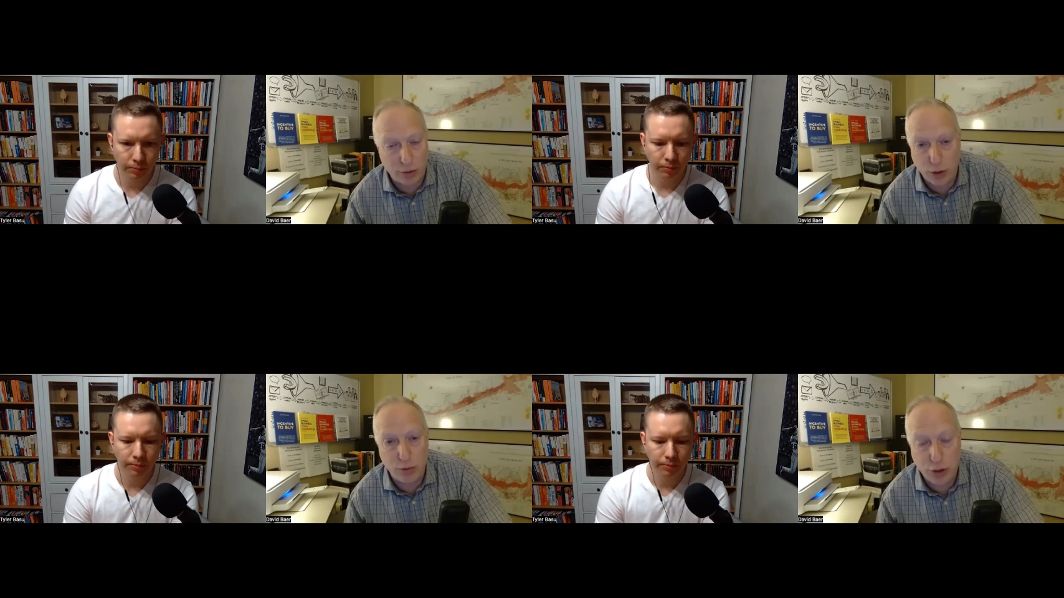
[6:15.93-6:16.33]

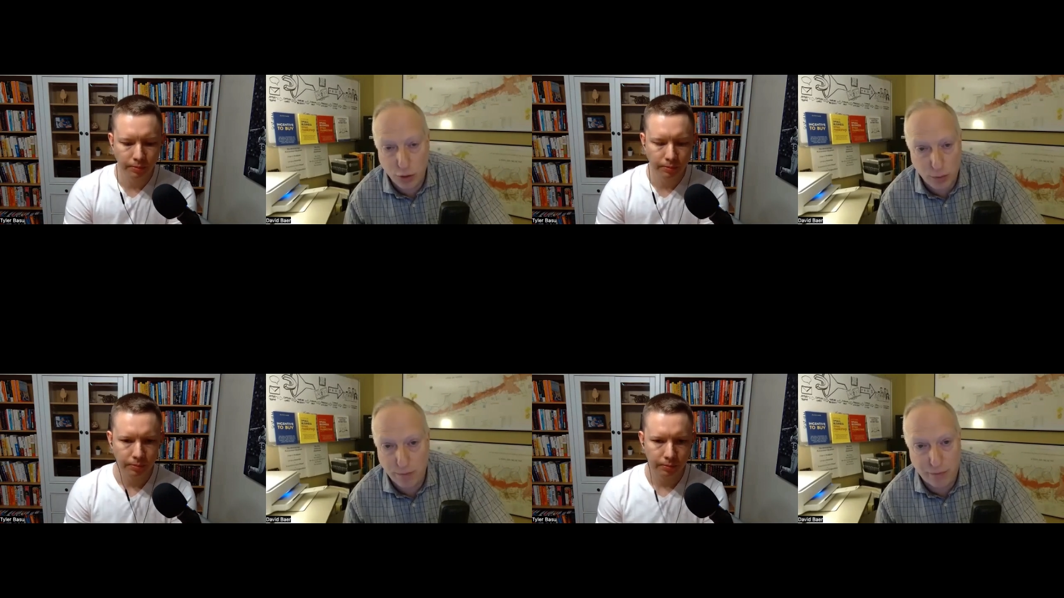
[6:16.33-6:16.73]

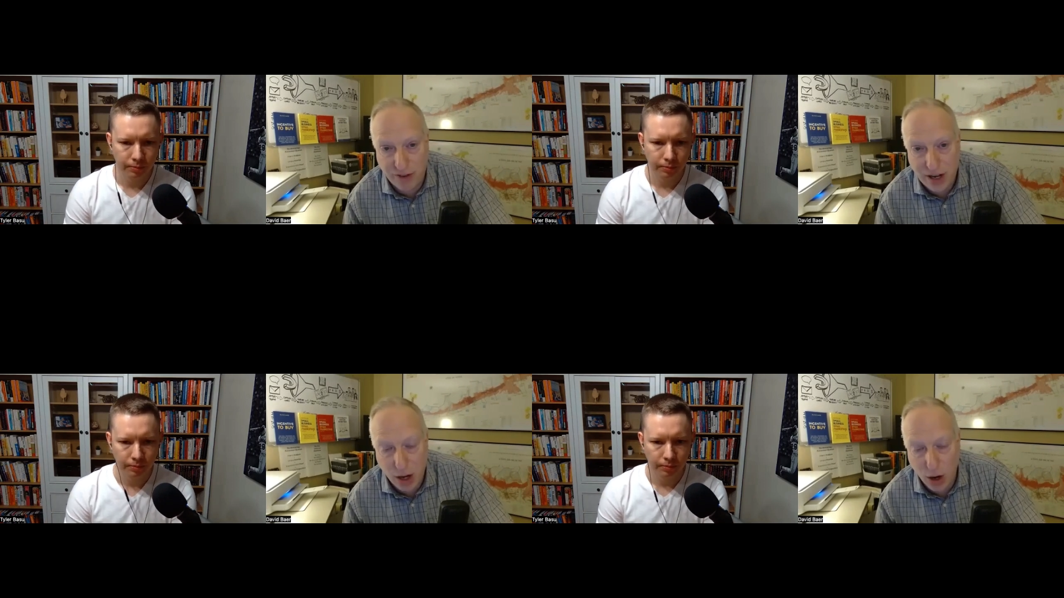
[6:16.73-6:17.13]
Speaker 1: YouTube
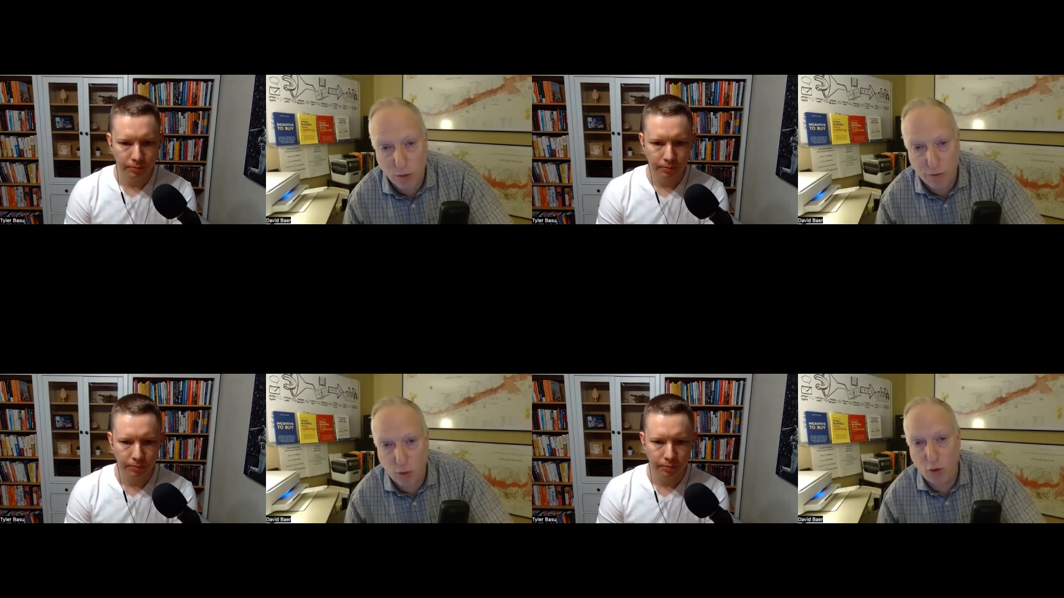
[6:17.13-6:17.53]
video
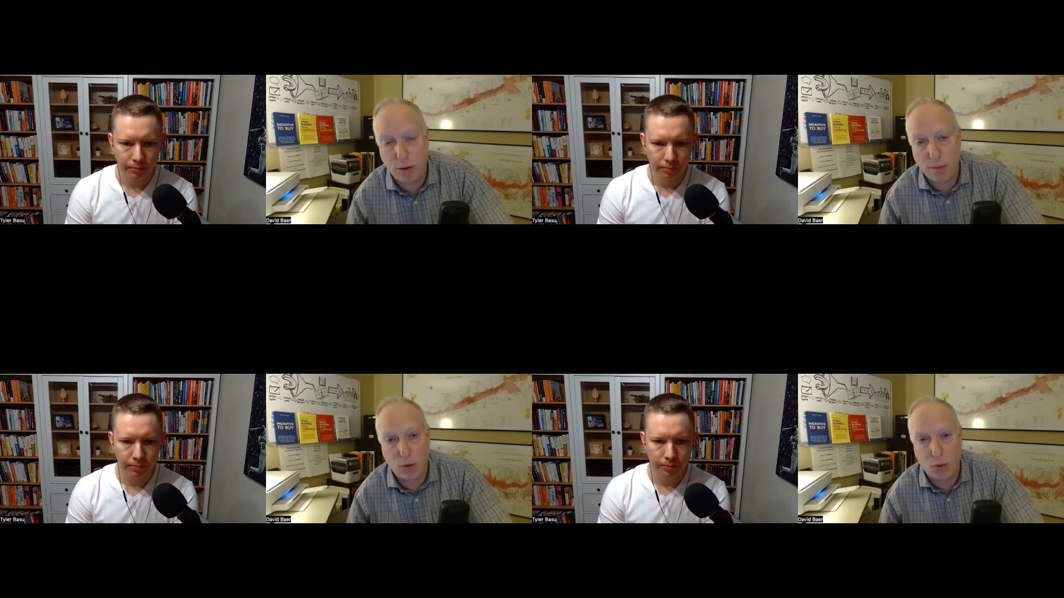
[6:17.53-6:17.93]

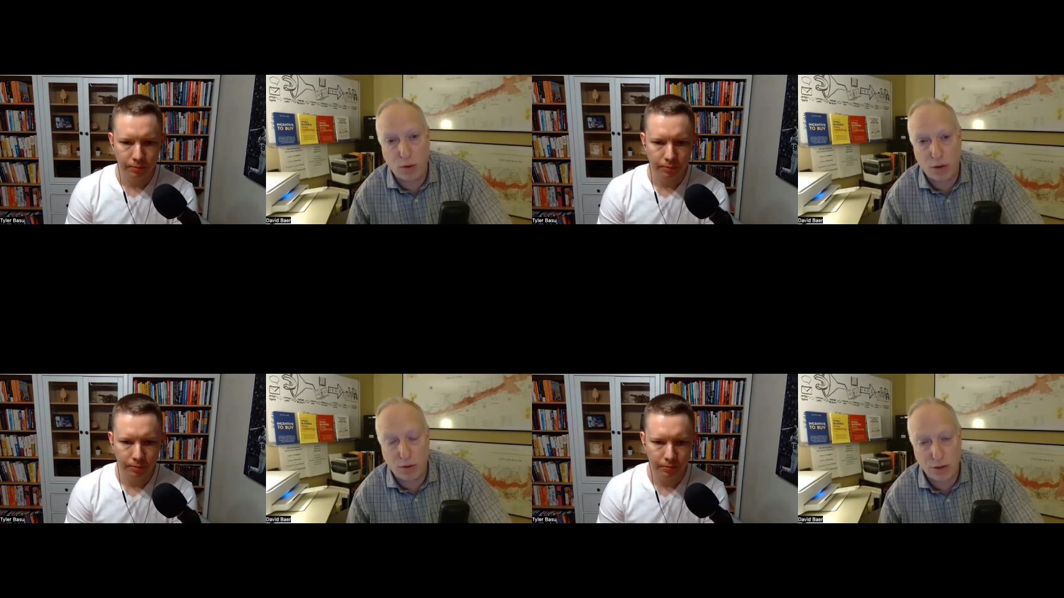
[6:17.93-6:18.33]
form
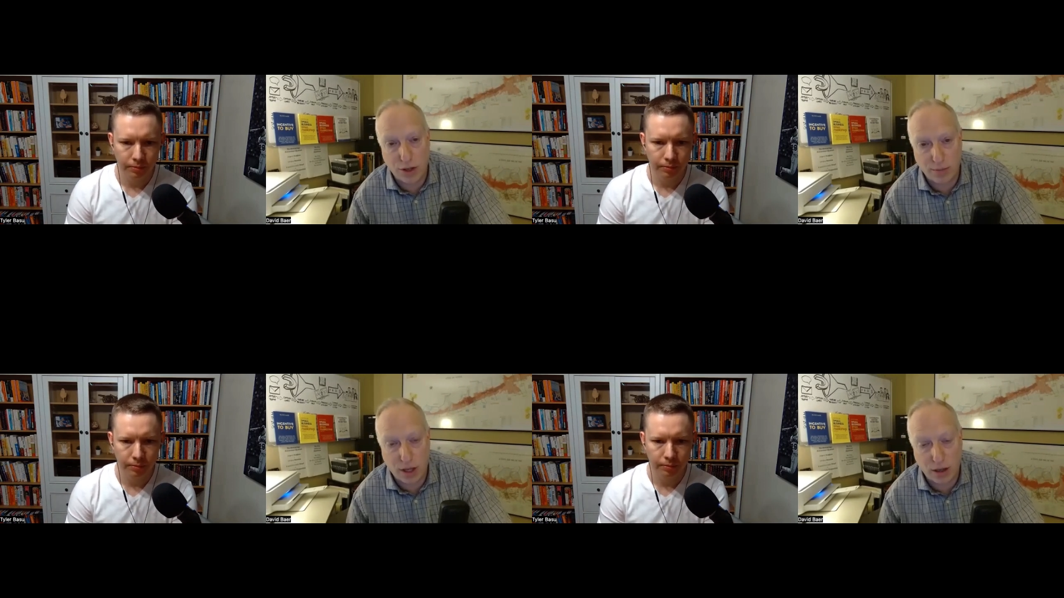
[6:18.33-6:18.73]
or or
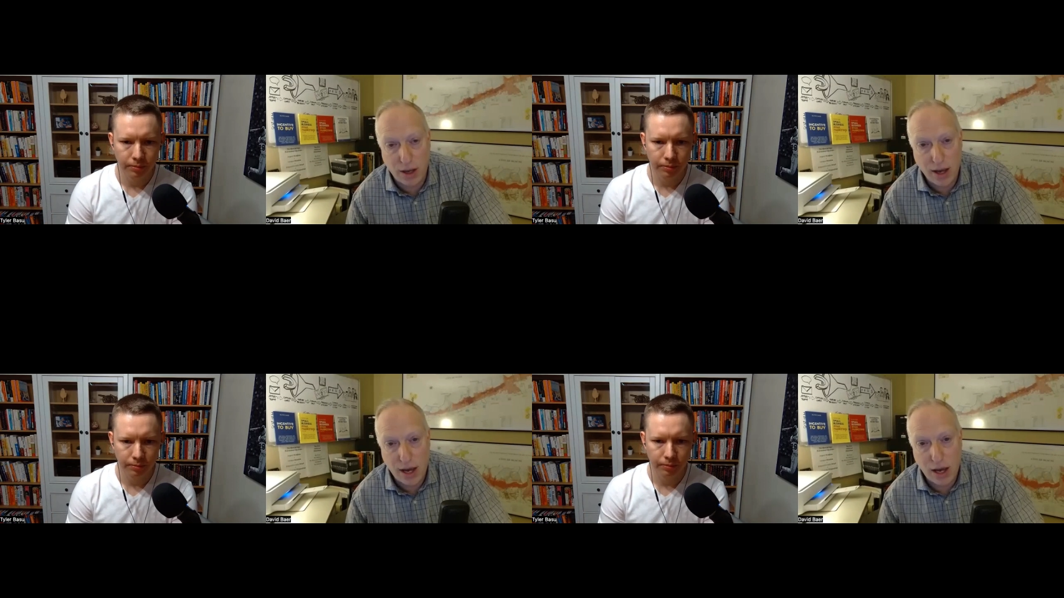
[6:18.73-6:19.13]
something.
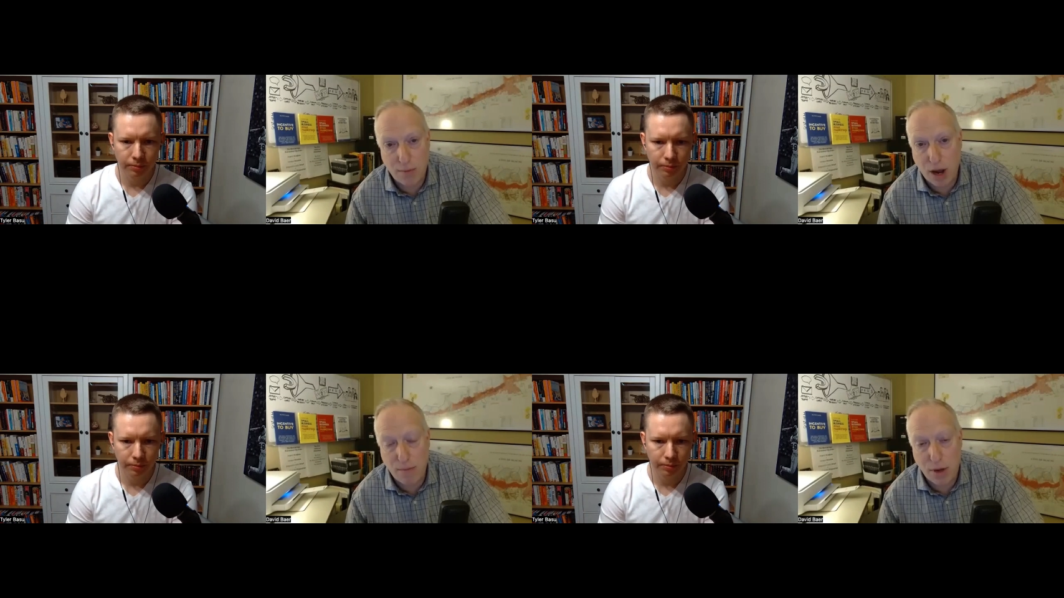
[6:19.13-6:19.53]
It
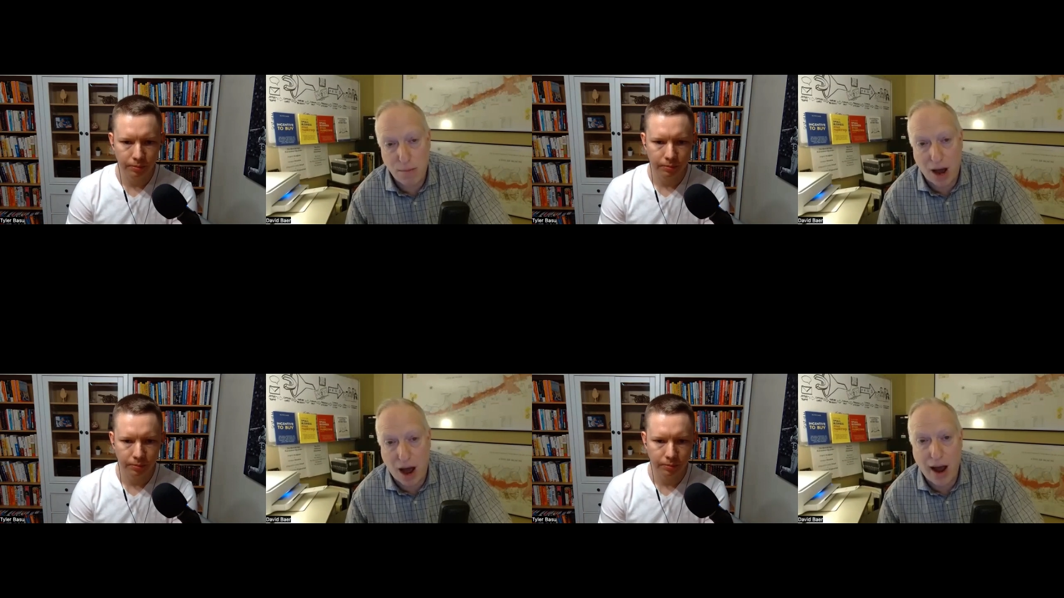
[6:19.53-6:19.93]
might be
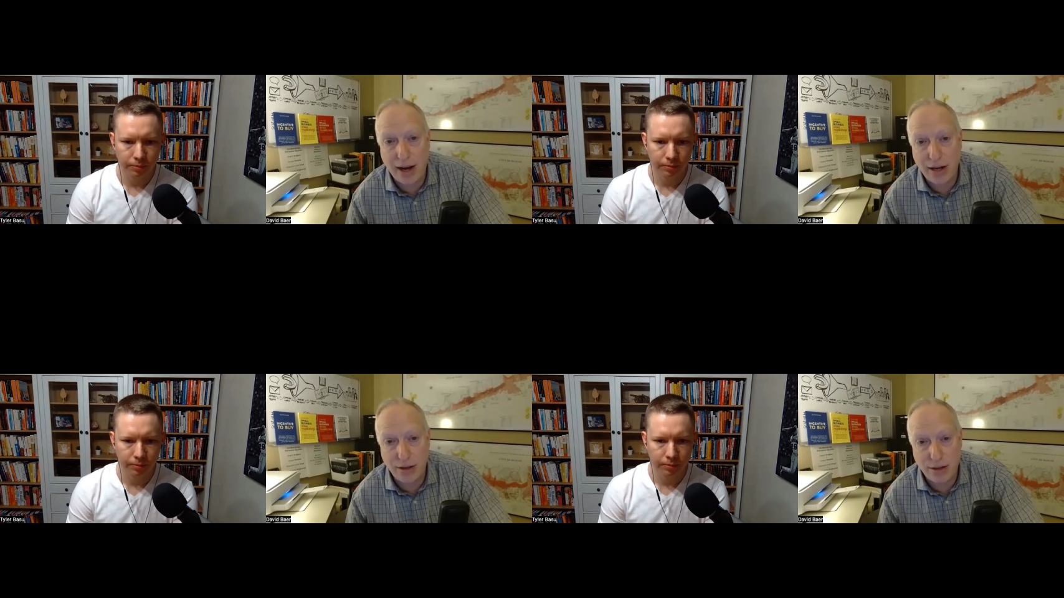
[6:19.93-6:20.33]

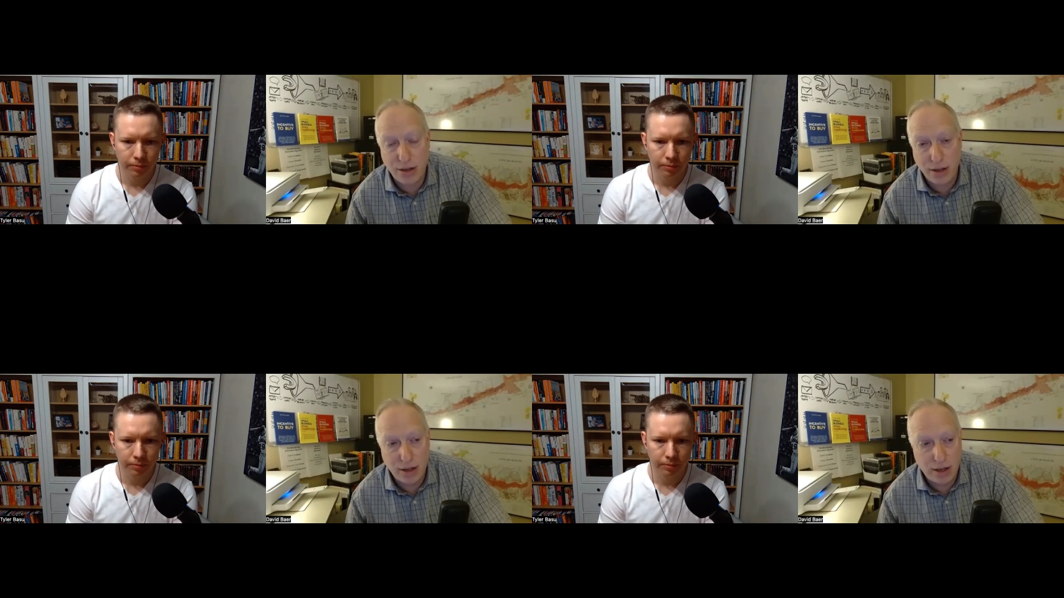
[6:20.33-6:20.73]
behind
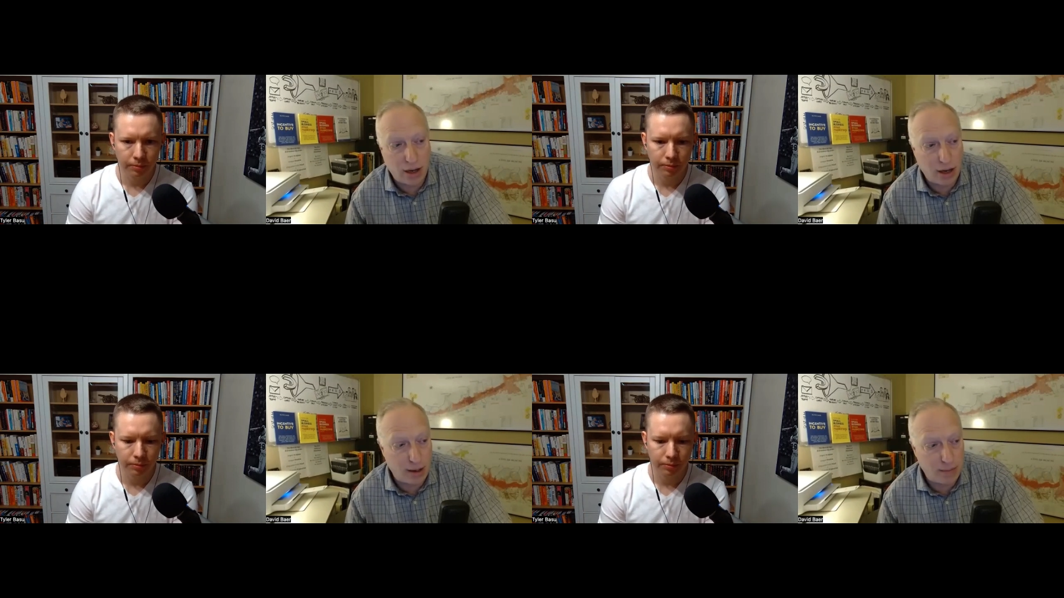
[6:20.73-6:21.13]

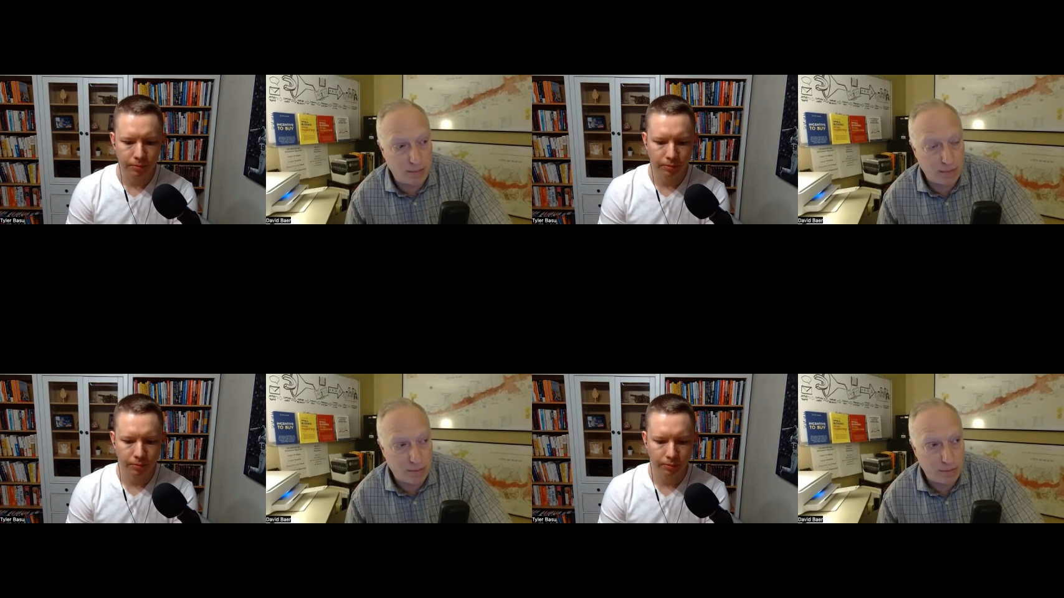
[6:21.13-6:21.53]

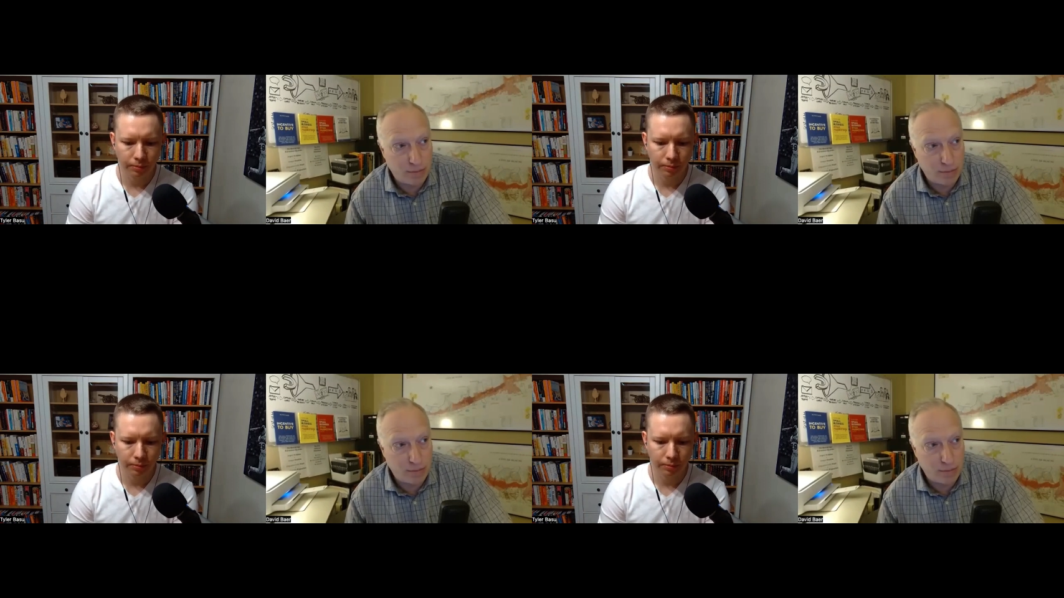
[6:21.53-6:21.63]
um